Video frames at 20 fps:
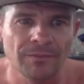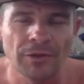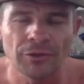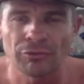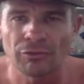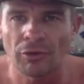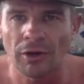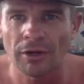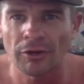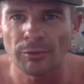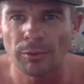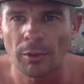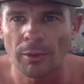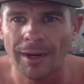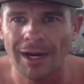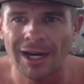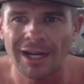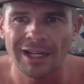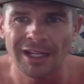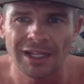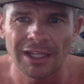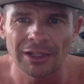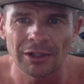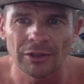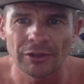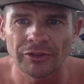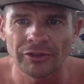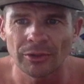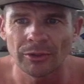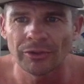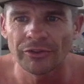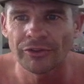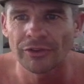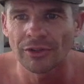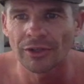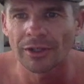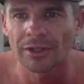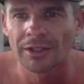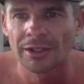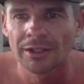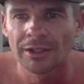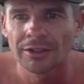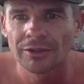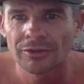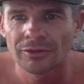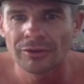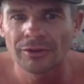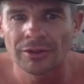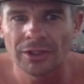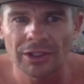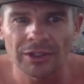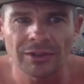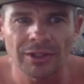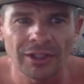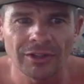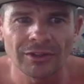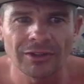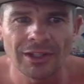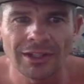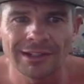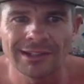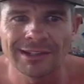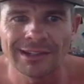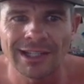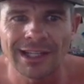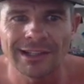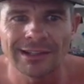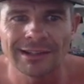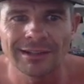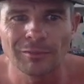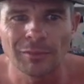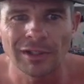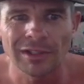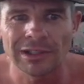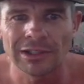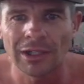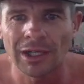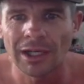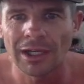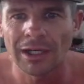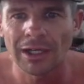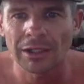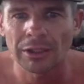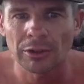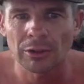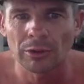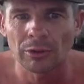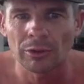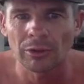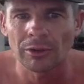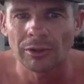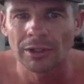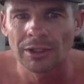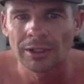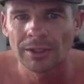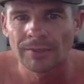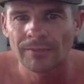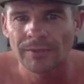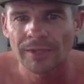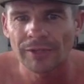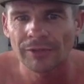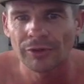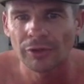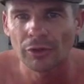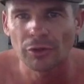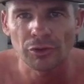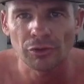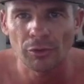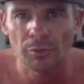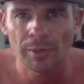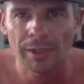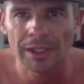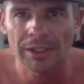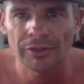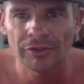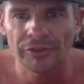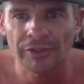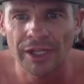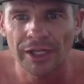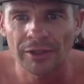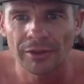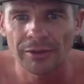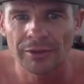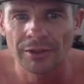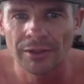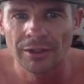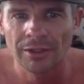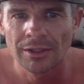This rider's probably about 80 kilos, so it's not, it's decent, but it's not hardcore. It's not European standard.